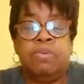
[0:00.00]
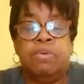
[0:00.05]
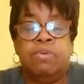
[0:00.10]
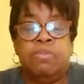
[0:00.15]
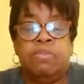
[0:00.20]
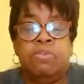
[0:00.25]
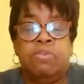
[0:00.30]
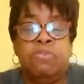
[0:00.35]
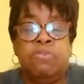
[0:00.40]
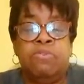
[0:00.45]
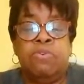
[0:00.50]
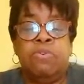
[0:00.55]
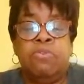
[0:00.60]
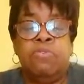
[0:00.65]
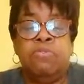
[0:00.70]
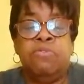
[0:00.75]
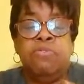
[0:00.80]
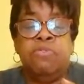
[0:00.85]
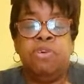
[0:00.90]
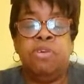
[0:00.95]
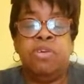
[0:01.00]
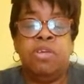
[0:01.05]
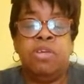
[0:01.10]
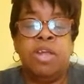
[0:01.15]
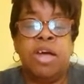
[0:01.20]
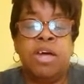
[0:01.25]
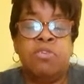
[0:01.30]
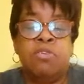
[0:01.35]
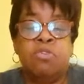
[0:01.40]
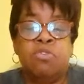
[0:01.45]
So feel free to
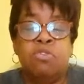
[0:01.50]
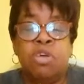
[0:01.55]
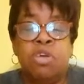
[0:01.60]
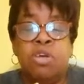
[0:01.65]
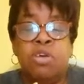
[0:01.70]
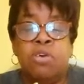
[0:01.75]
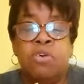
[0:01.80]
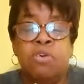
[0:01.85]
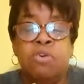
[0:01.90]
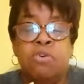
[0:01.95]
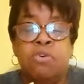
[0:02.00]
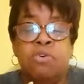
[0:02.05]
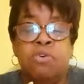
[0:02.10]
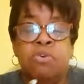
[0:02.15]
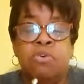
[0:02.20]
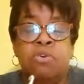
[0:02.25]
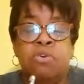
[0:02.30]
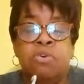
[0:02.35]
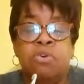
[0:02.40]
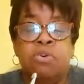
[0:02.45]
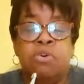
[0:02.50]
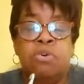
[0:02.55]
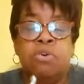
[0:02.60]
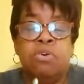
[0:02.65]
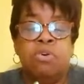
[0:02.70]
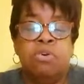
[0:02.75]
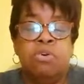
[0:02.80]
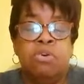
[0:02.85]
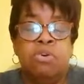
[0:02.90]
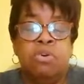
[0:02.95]
like, share,
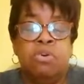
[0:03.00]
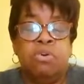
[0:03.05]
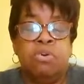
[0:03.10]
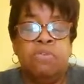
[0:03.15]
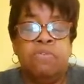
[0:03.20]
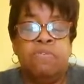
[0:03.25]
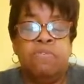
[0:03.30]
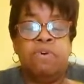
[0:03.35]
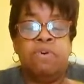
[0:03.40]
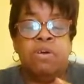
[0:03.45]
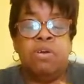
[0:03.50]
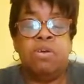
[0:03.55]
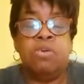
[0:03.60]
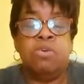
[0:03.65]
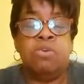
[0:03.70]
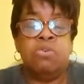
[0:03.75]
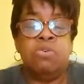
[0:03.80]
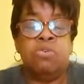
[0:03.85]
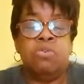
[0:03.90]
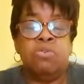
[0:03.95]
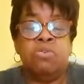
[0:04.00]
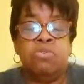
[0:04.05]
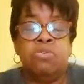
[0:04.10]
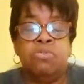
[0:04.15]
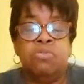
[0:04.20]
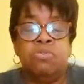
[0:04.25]
follow,